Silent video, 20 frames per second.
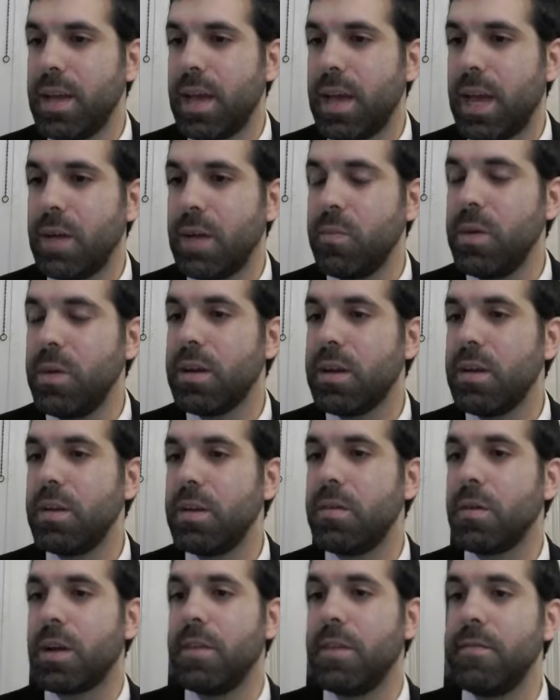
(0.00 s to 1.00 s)
and we
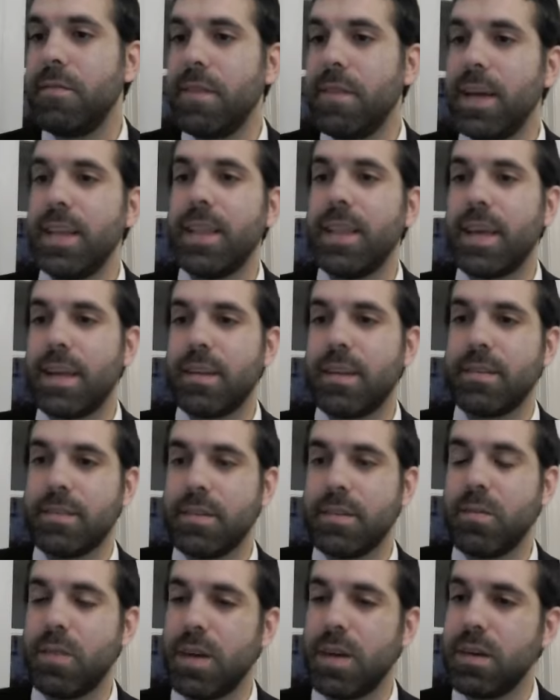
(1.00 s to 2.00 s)
could convey that to
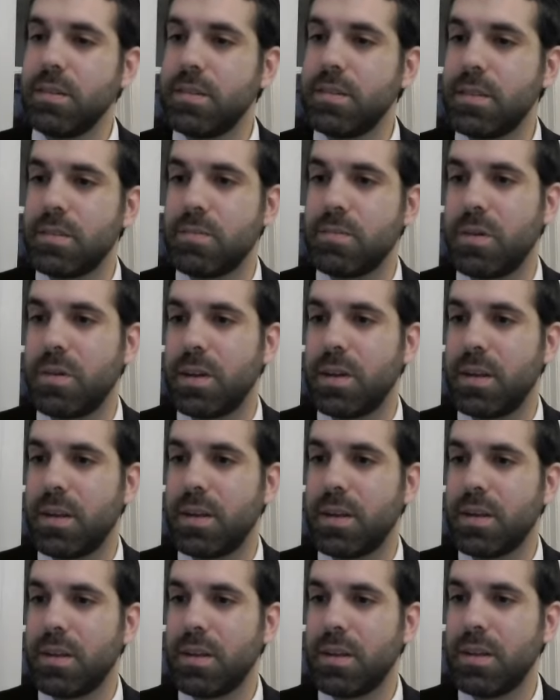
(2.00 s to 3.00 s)
someone else's brain
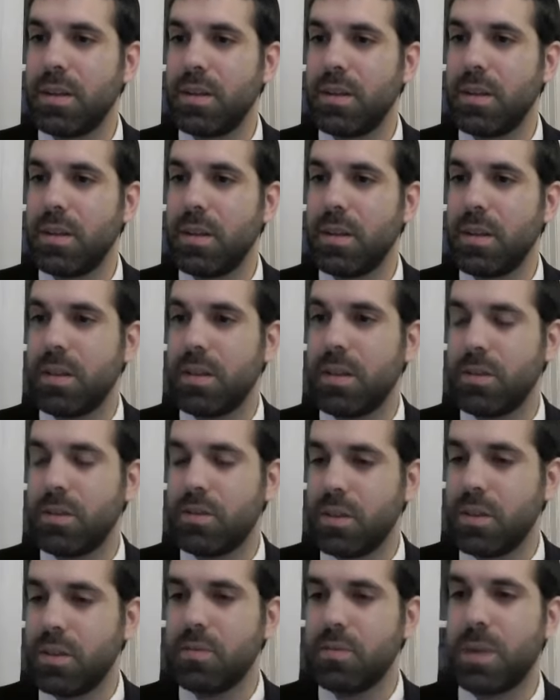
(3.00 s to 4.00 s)

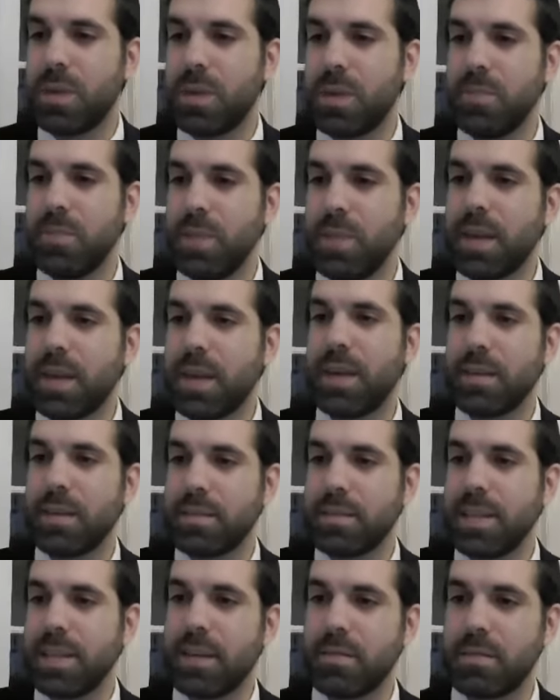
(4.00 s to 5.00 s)
just by making
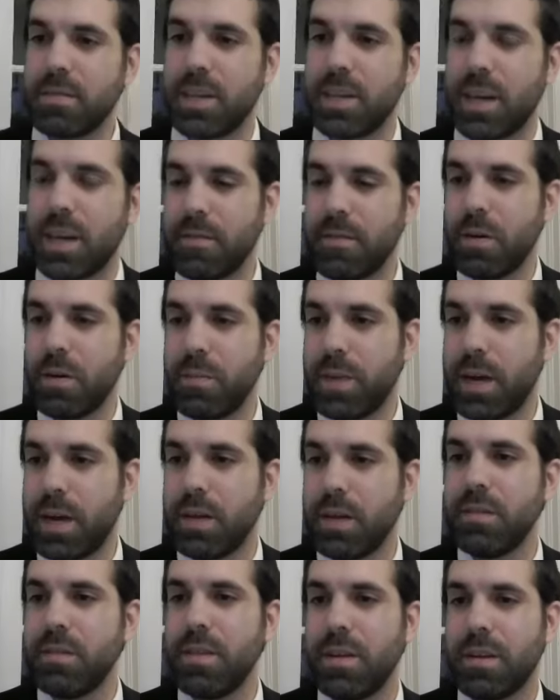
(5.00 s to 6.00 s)
sounds out of our
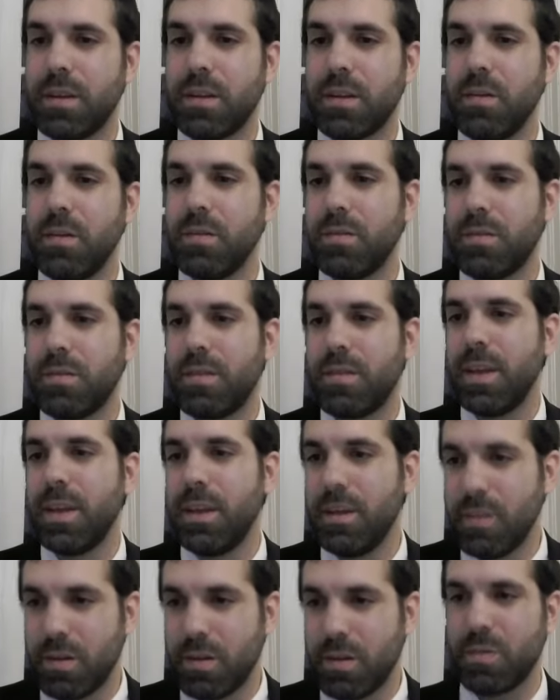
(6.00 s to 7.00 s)
mouth it goes they
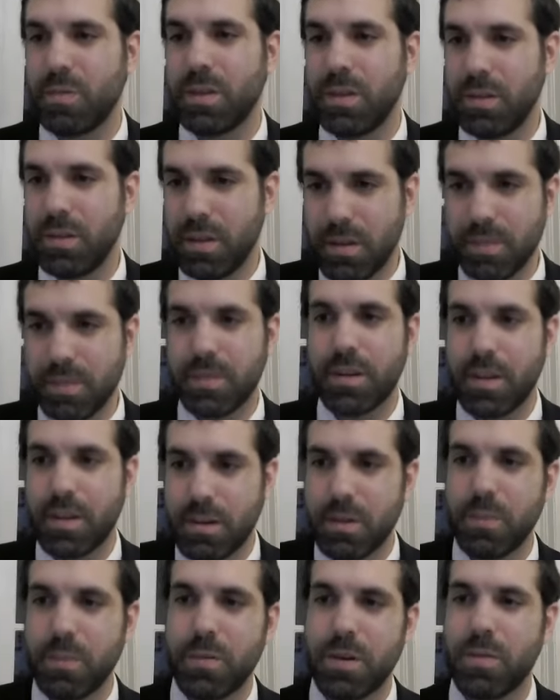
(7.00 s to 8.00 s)
hear it with their ears and
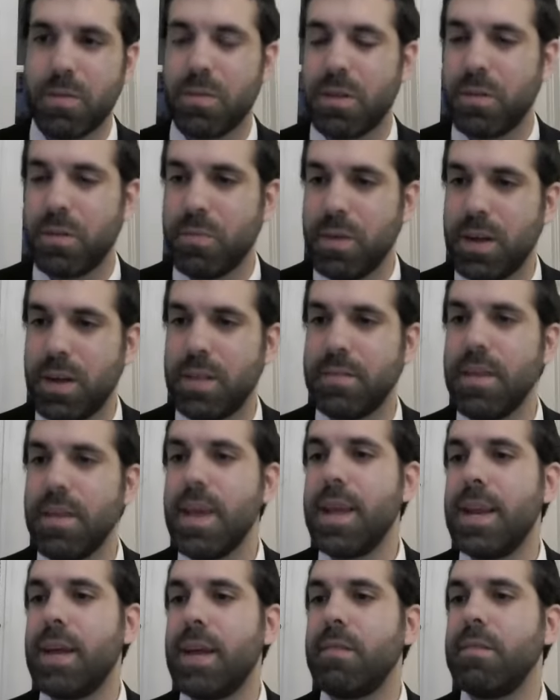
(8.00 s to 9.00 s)
interpret it with their
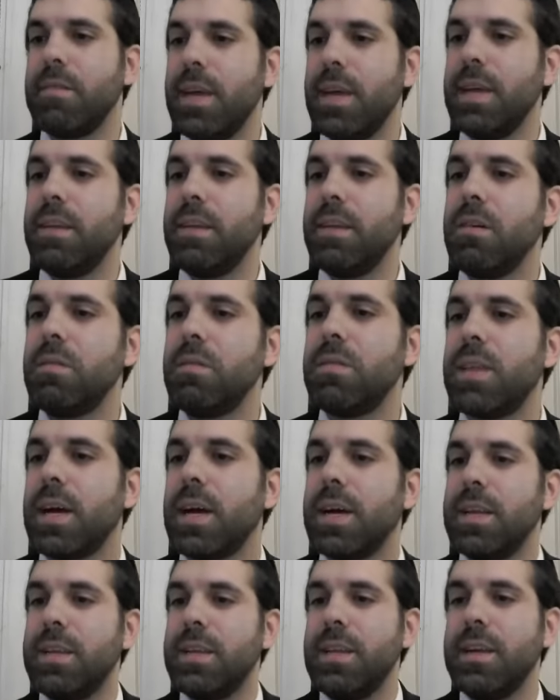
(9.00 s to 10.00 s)
brains now they know the
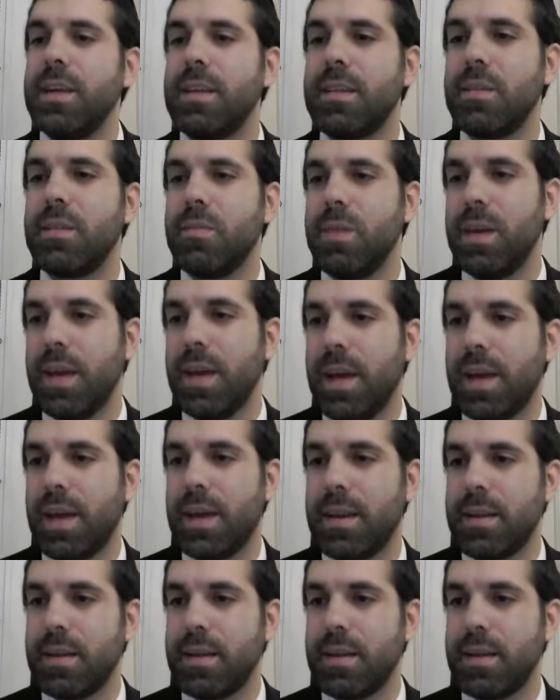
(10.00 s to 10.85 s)
idea that we had